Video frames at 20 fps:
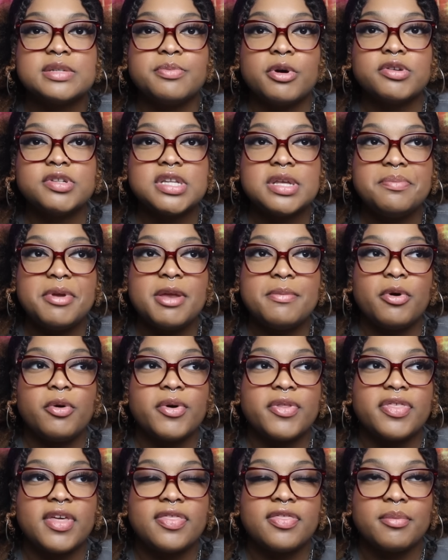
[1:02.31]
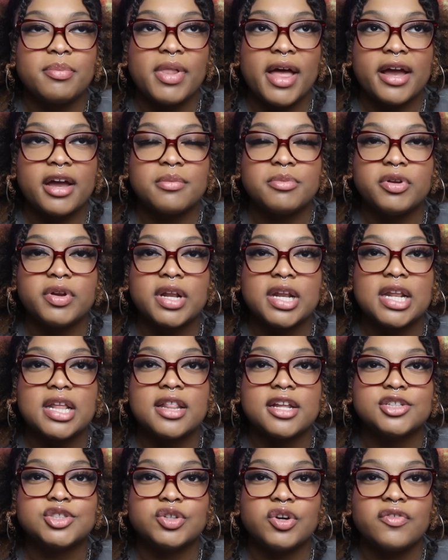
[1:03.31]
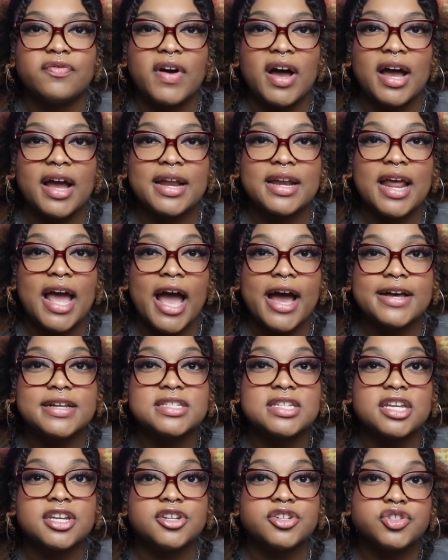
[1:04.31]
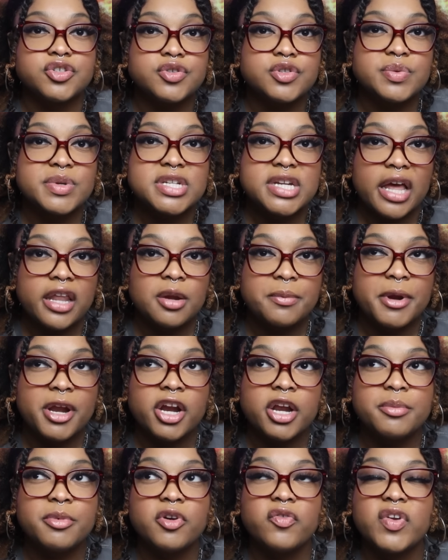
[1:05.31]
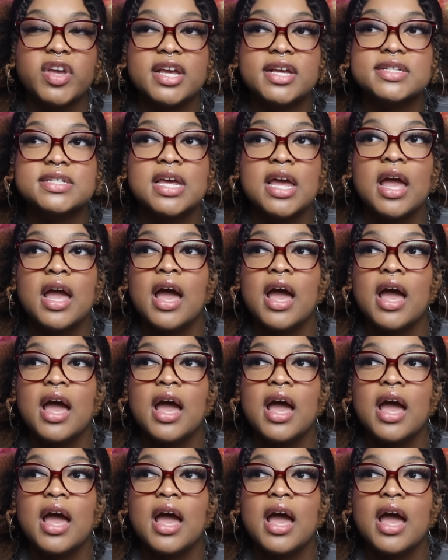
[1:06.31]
mostly people within the Black community that you'll find has issues with Tyler Perry movies,